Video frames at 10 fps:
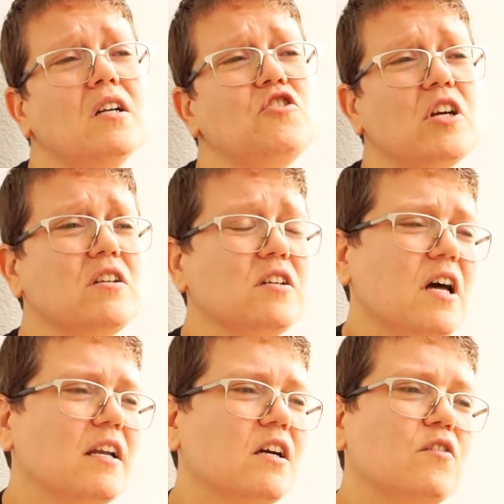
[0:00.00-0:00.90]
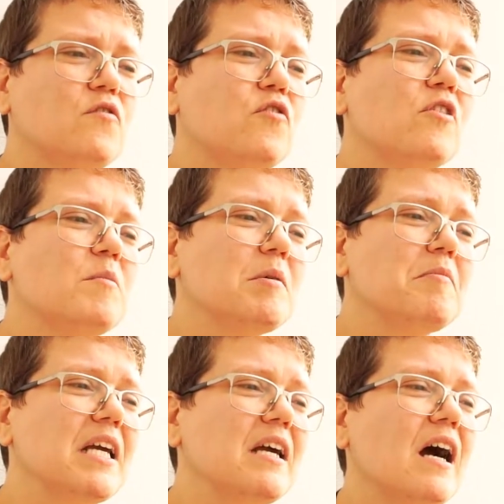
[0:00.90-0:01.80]
gender non-conforming,
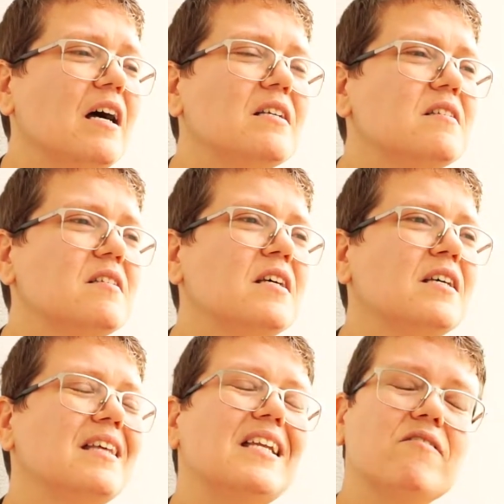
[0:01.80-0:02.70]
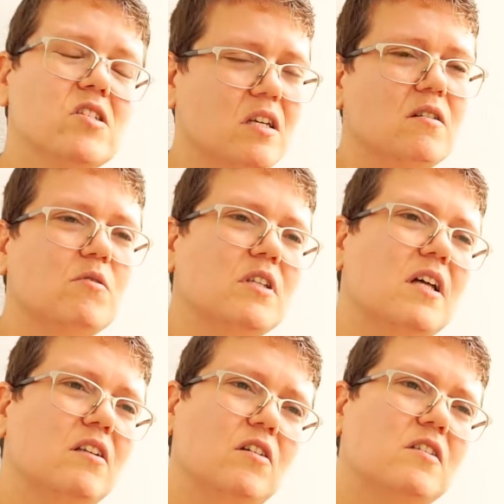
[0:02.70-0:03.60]
because they never see anyone
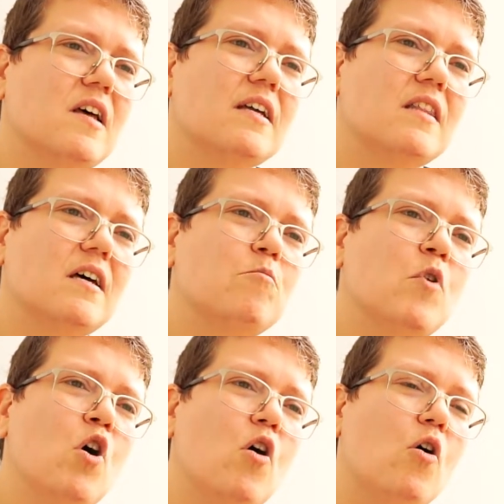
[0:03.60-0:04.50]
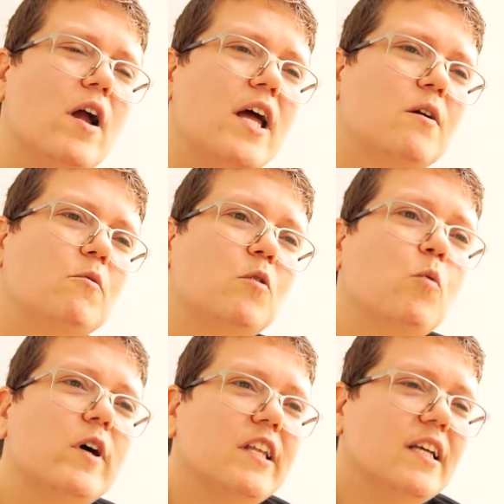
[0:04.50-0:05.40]
that looks like them or anyone
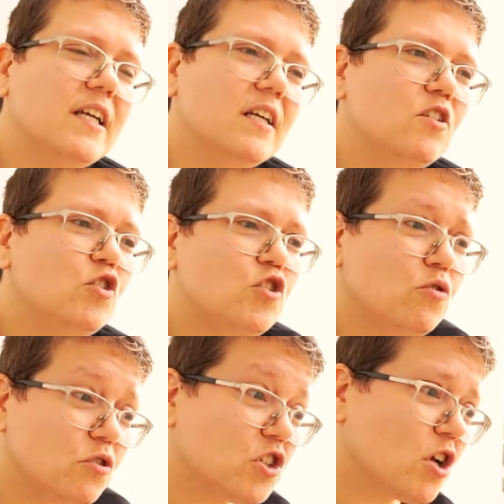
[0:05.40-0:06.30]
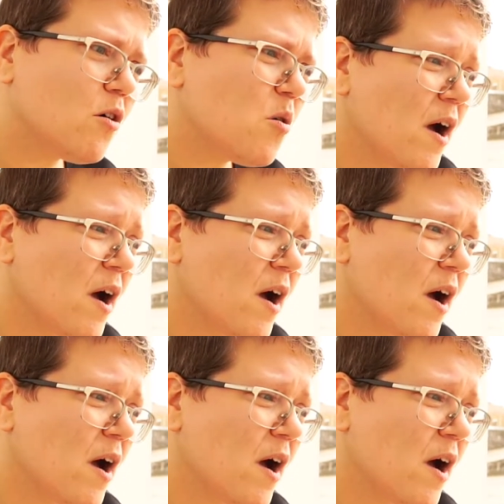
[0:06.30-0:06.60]
willing to show,